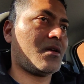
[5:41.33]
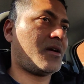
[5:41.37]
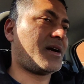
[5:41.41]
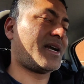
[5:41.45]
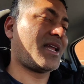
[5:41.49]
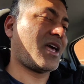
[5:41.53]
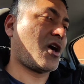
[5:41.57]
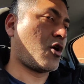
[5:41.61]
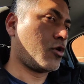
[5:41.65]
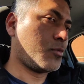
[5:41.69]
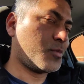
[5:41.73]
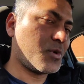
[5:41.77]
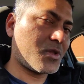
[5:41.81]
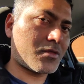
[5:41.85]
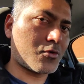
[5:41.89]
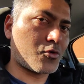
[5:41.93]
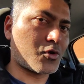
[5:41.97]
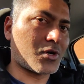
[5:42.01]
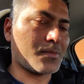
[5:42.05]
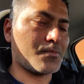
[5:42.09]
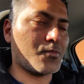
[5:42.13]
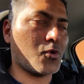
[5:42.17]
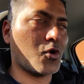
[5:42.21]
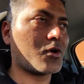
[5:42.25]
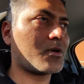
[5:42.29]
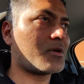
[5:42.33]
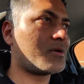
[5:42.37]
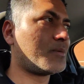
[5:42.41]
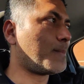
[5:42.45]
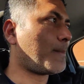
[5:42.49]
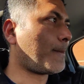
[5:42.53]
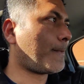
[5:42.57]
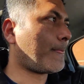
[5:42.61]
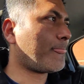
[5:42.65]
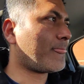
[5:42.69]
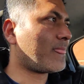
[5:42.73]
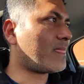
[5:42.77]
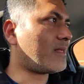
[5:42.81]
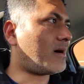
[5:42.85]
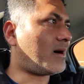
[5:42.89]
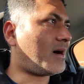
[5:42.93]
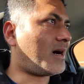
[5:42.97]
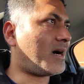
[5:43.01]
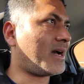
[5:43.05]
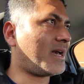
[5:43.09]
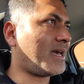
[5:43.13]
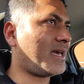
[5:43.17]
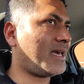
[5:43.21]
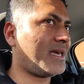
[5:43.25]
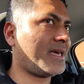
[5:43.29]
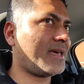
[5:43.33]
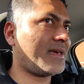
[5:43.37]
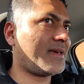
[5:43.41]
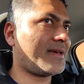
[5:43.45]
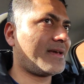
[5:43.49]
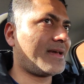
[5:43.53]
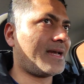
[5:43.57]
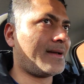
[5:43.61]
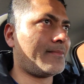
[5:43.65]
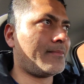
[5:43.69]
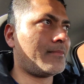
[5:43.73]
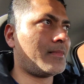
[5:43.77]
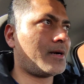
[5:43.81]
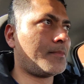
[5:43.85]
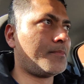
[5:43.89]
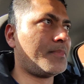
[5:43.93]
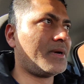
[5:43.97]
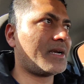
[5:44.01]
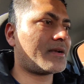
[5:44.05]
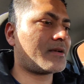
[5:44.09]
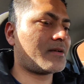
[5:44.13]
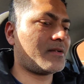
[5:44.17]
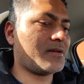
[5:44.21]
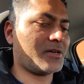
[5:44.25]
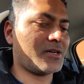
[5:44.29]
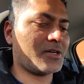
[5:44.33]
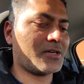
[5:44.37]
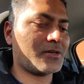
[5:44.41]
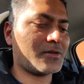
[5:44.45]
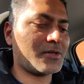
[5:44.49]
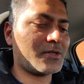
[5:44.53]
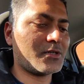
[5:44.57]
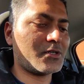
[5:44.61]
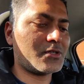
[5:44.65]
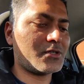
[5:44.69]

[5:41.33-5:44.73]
and i almost wrote a book i am a bit uh,